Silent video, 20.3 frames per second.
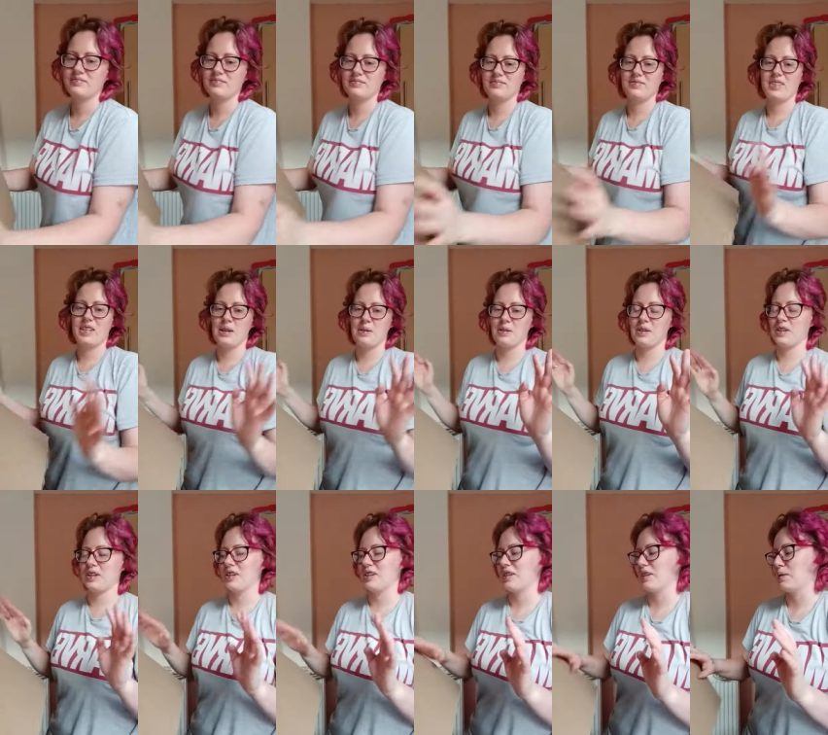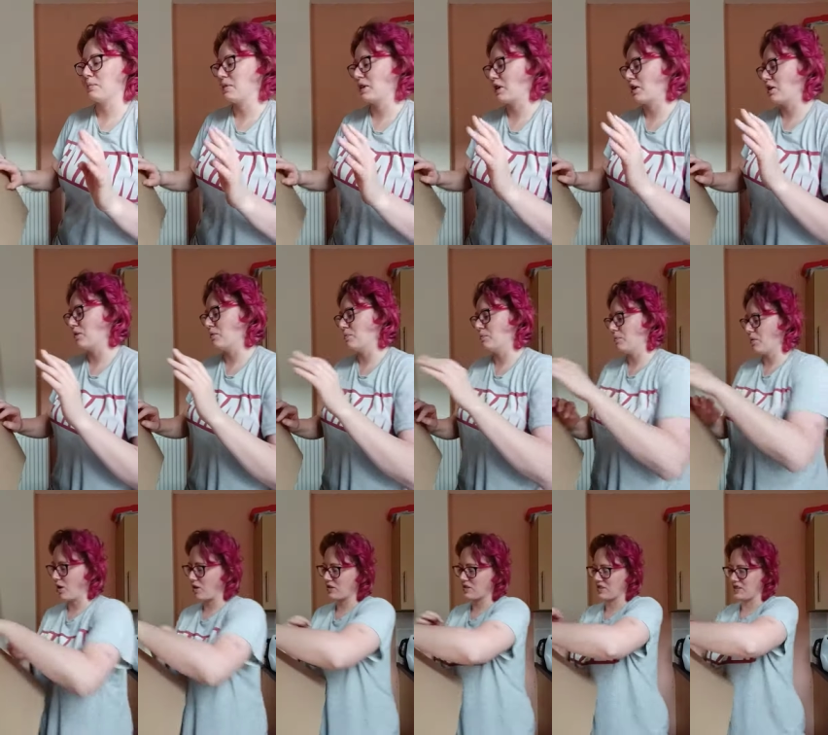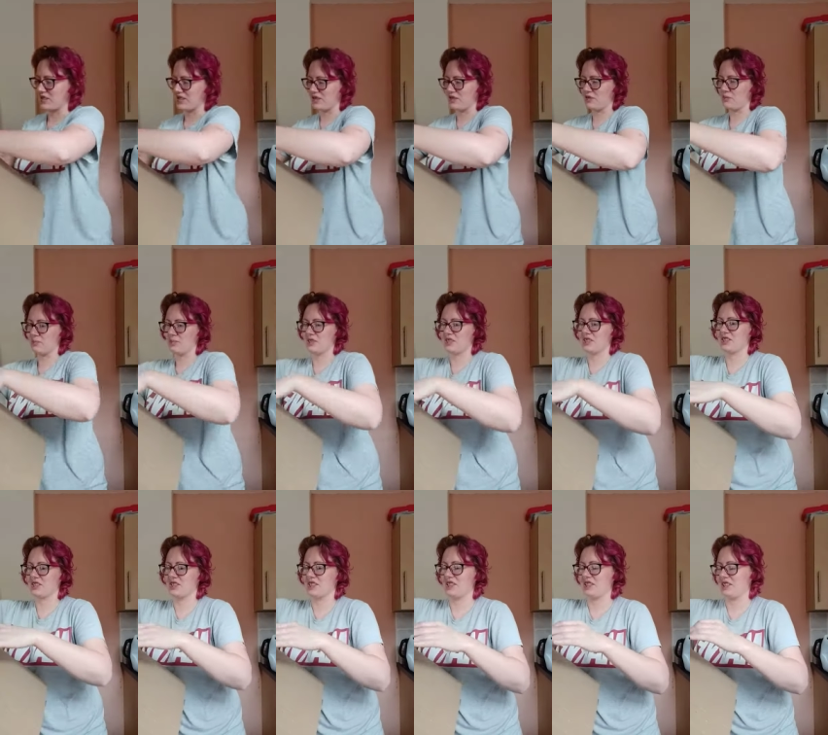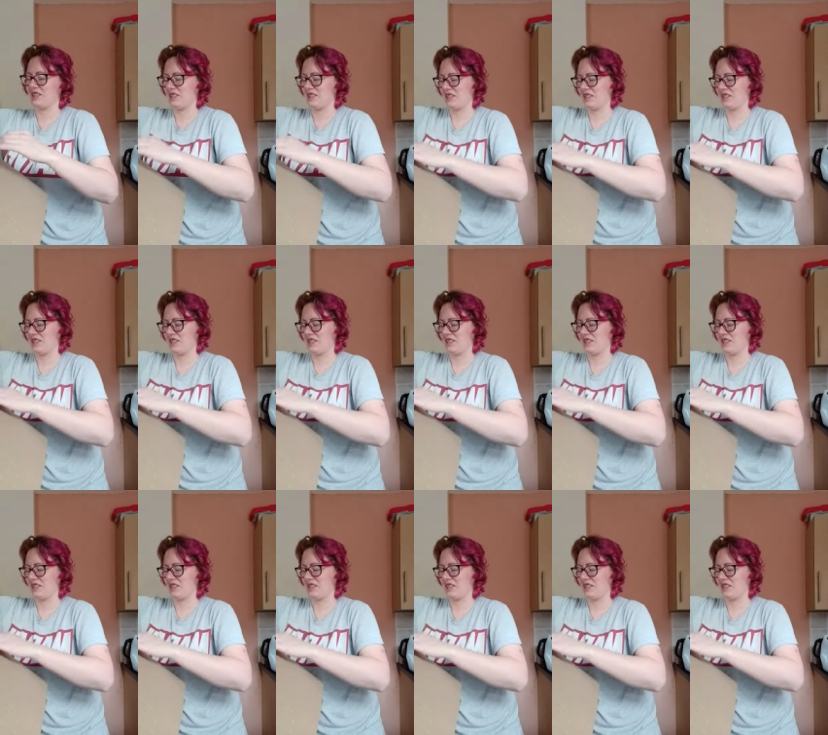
there we go, the big old boxes are